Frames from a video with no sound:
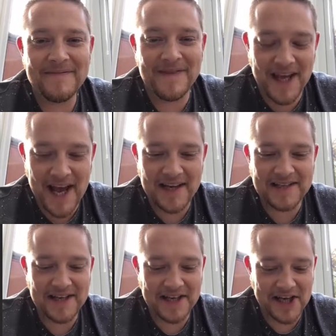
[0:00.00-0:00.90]
Yes,
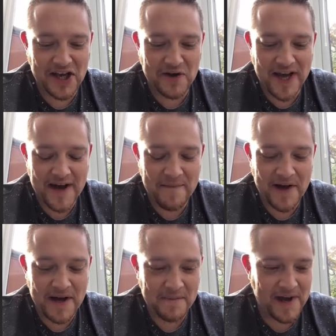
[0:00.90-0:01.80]
thank you.
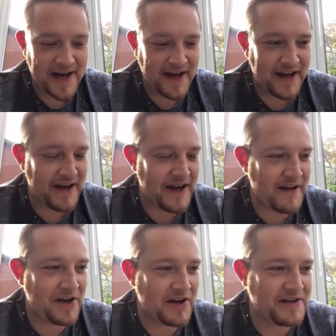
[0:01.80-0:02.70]

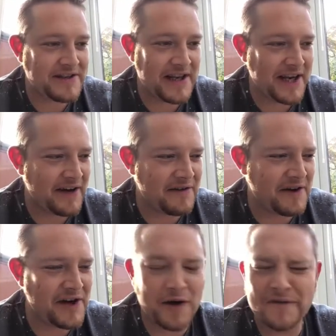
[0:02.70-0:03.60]
Having a good Sunday. I've got
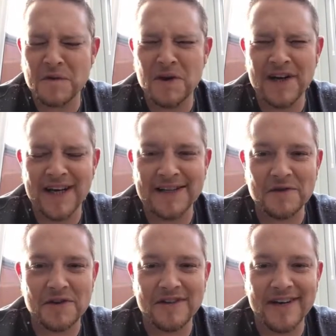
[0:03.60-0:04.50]
to go off to work
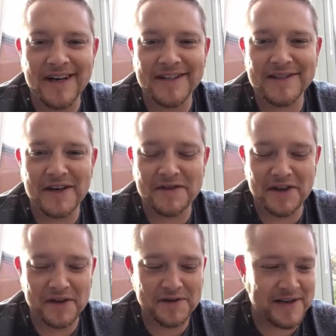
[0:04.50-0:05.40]
later on this
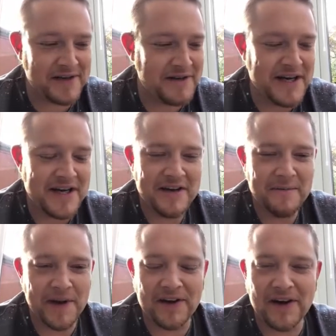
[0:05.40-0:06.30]
afternoon, so
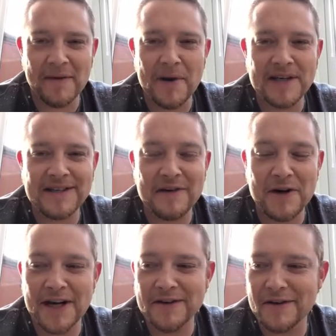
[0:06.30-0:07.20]
been kind of buzzing
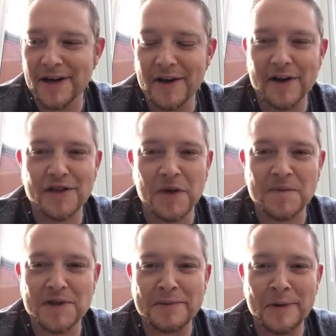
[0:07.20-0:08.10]
around doing a load of
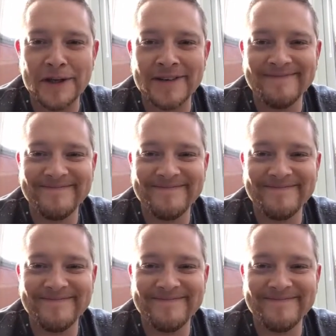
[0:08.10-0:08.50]
jobs this morning.